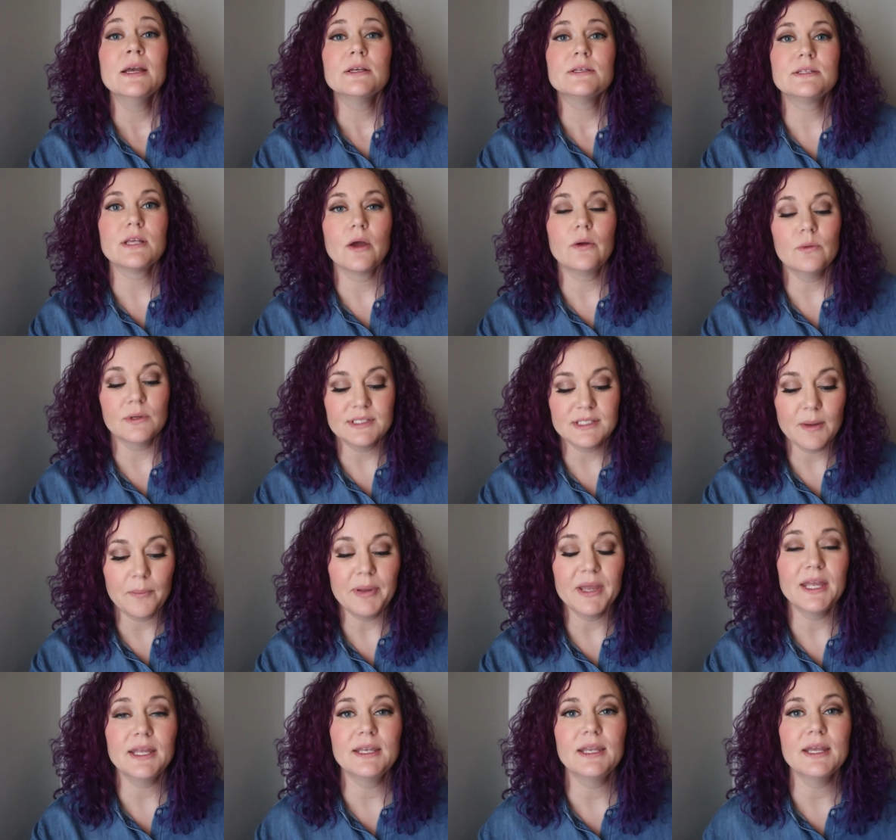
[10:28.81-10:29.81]
So
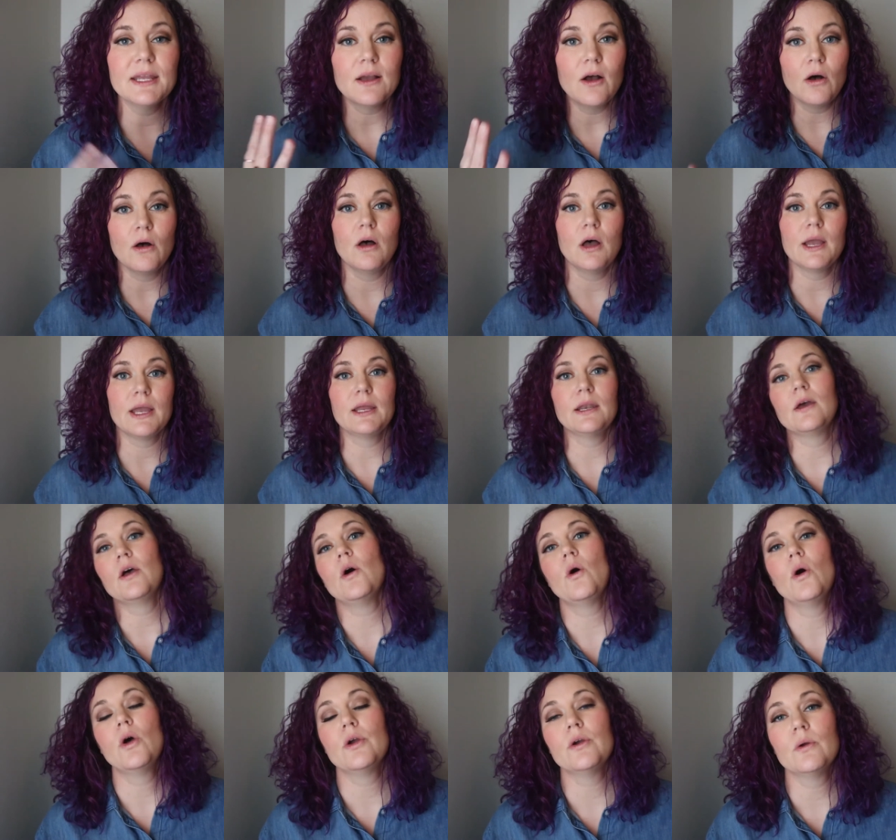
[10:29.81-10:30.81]
depending on
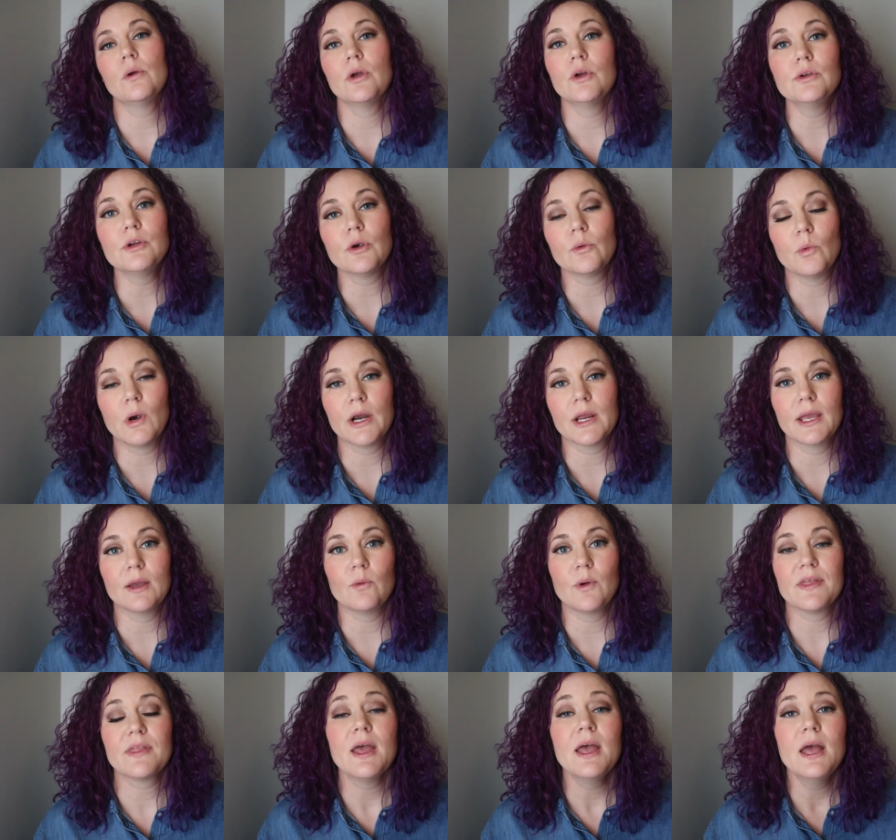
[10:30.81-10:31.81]
who you're working
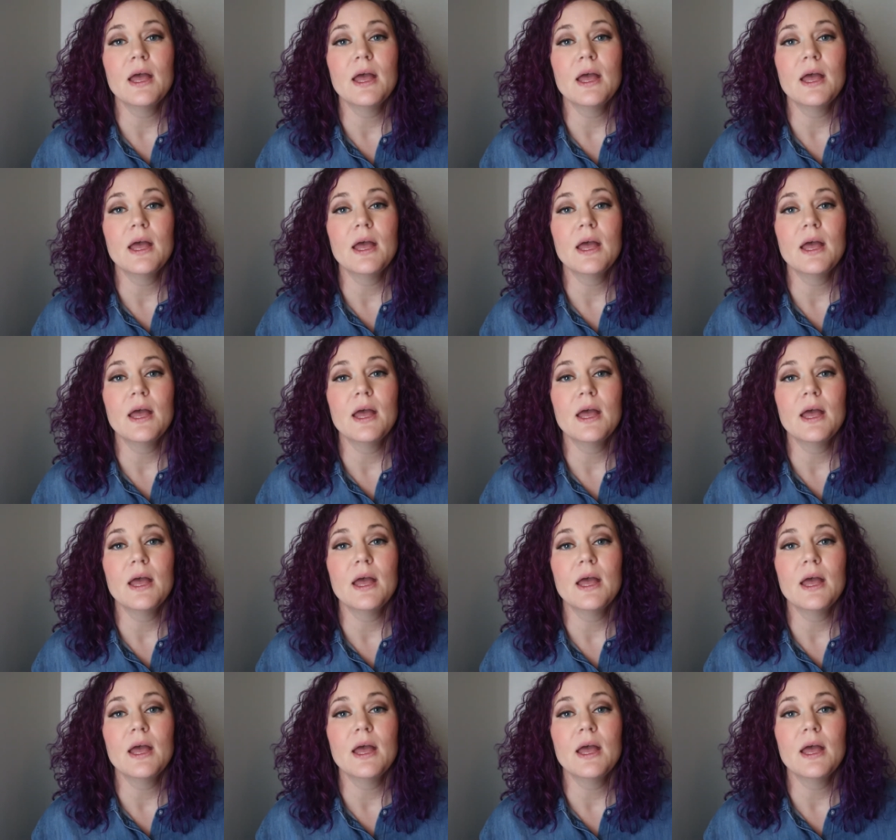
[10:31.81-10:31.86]
with.